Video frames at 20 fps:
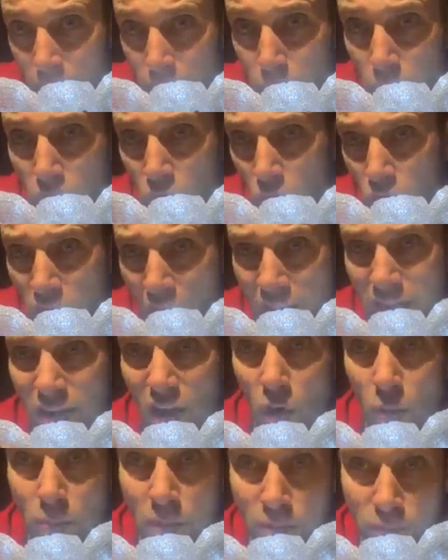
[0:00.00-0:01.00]
But God has
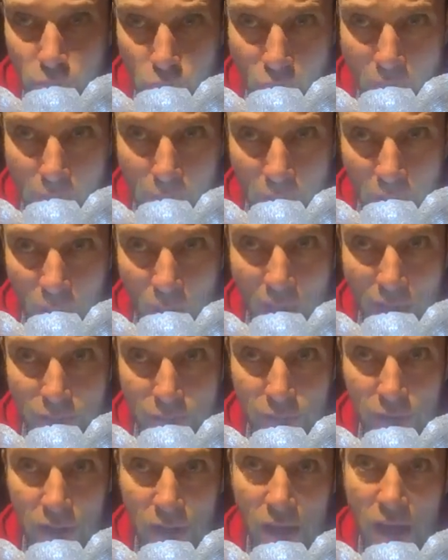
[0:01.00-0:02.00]
helped me throughout my
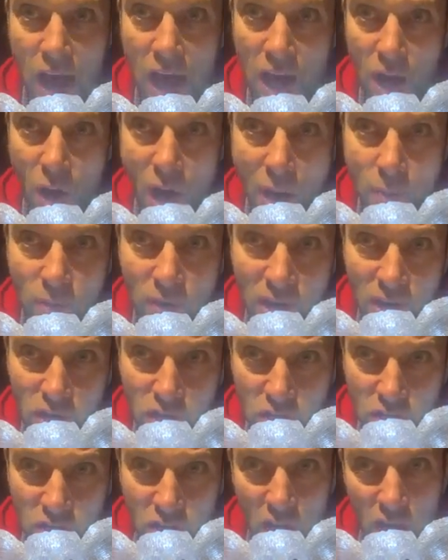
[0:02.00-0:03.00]
life. And I am
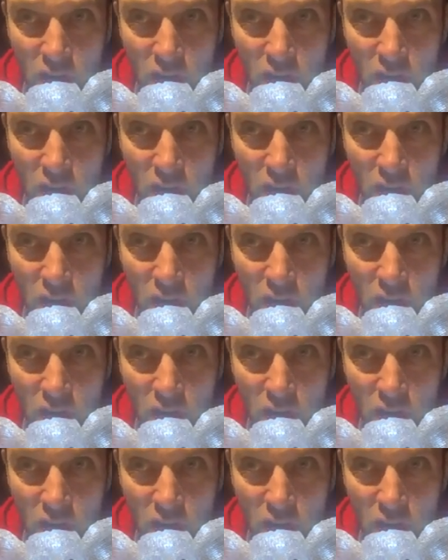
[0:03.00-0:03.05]
religious.